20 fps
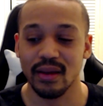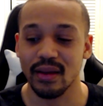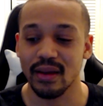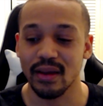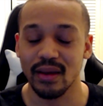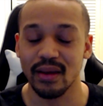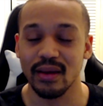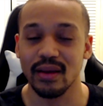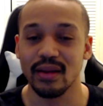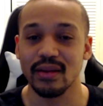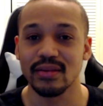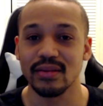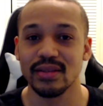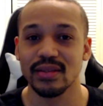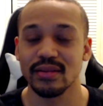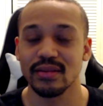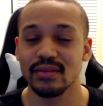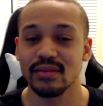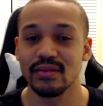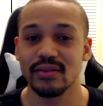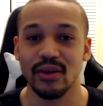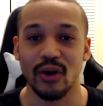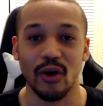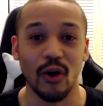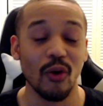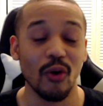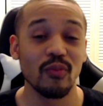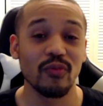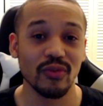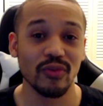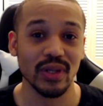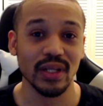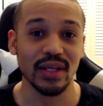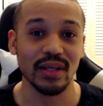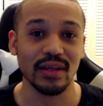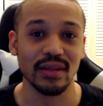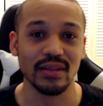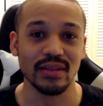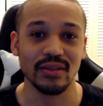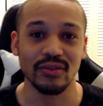and
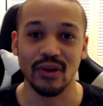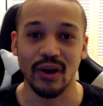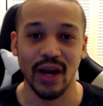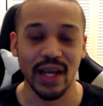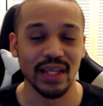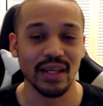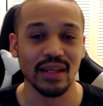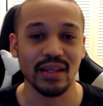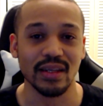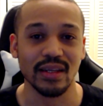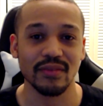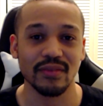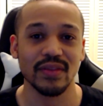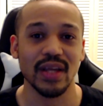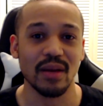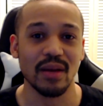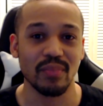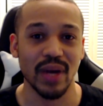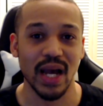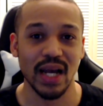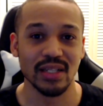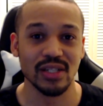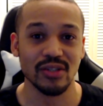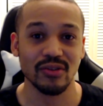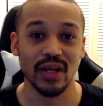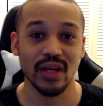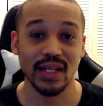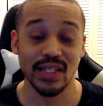hopefully you know I can give that back to you